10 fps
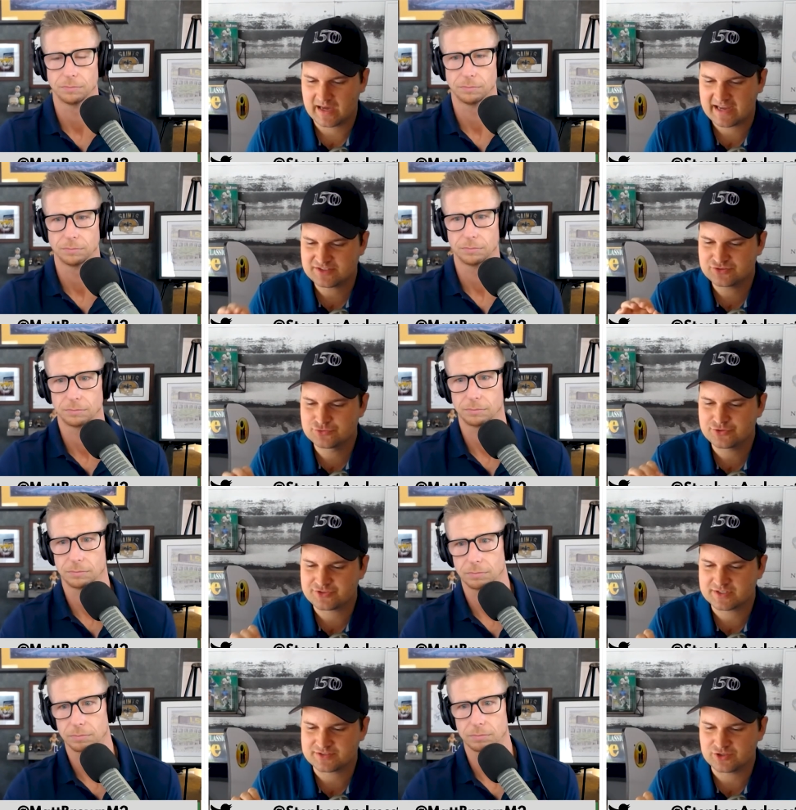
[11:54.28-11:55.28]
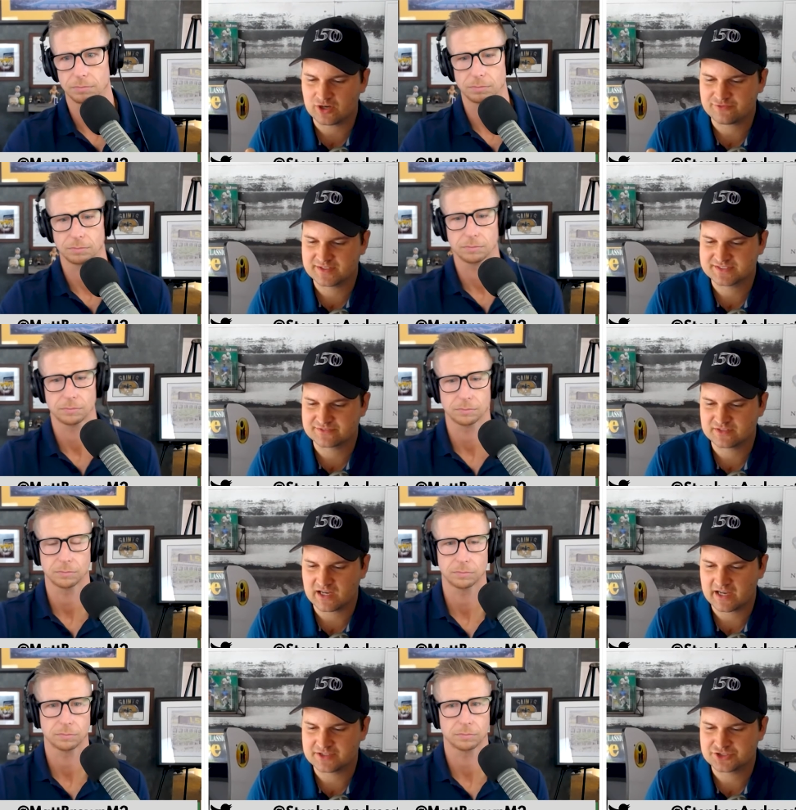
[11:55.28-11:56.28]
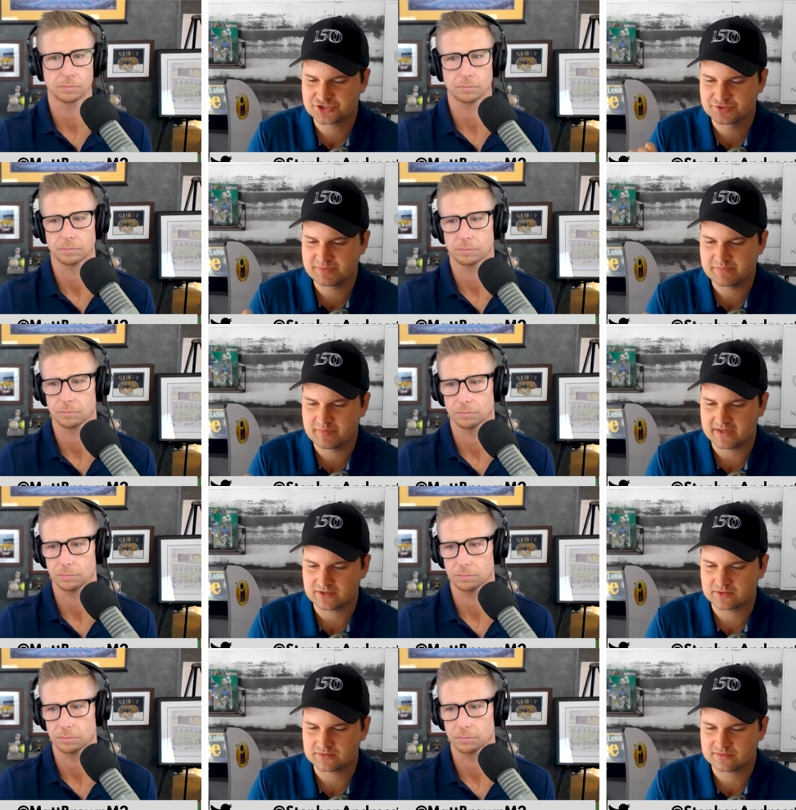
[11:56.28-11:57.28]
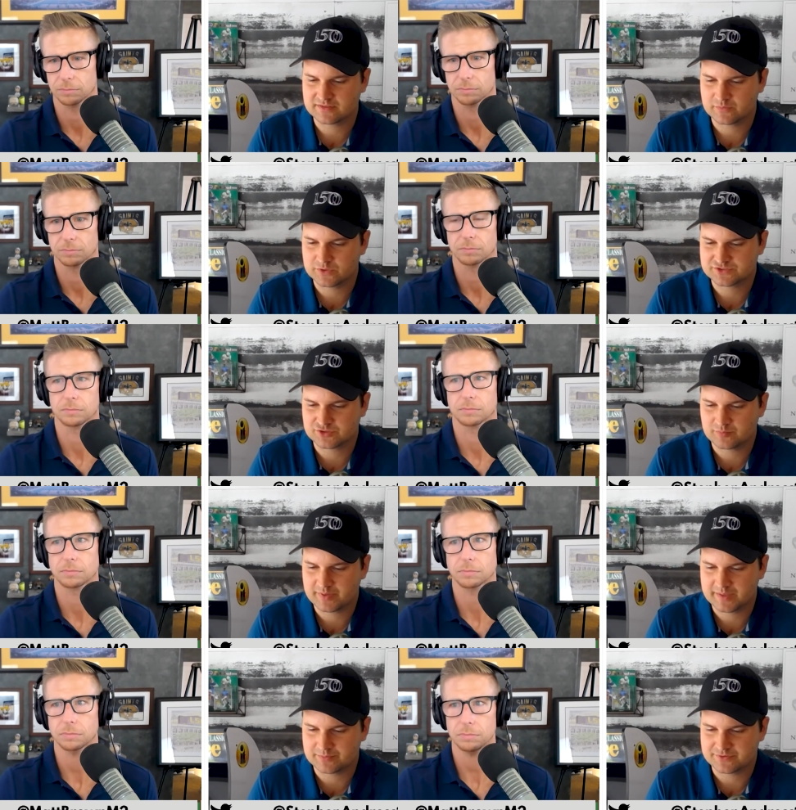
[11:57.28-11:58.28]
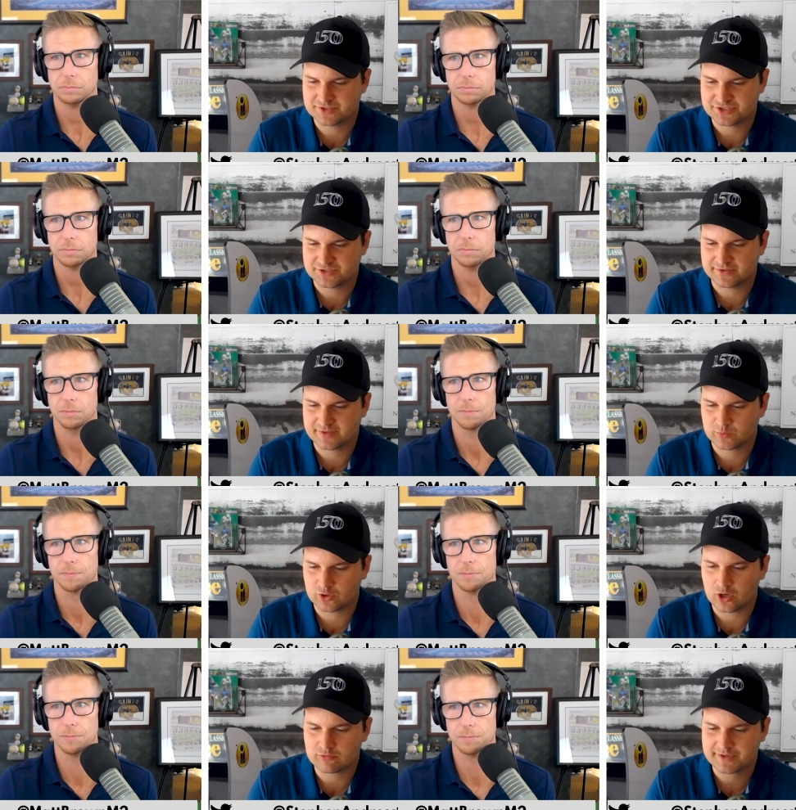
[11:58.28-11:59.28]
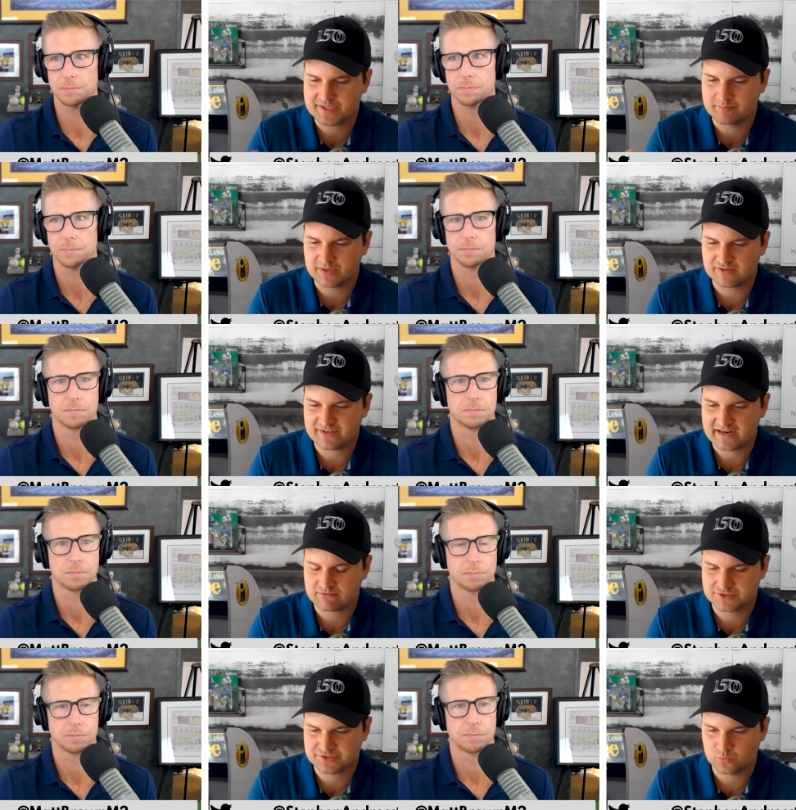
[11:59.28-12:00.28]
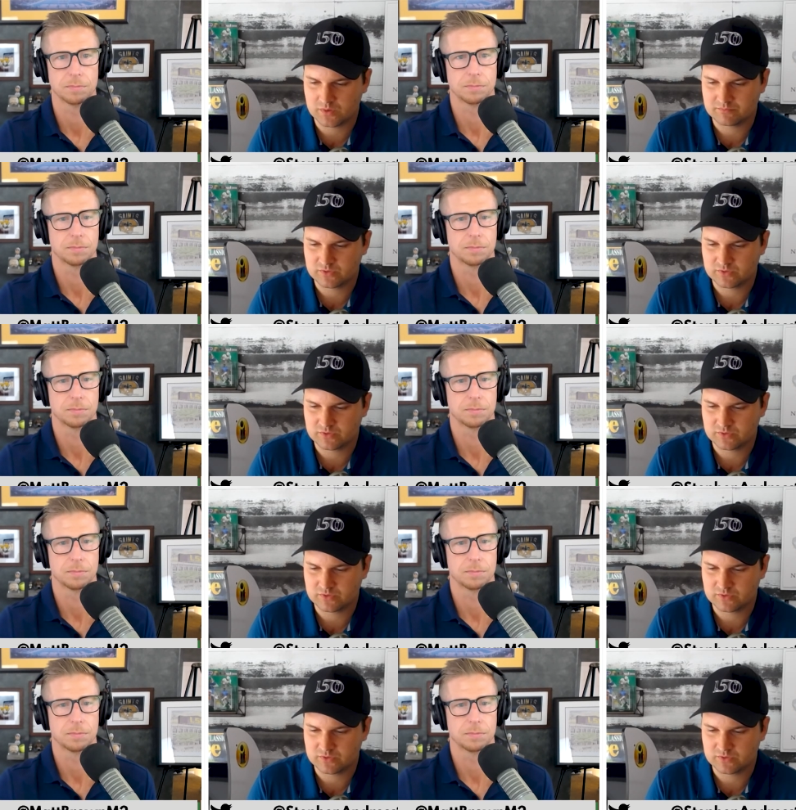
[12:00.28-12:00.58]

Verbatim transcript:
Speaker 1: I do think the offensive line should be better than what's on paper this year. They were mm-hmm. already above average in one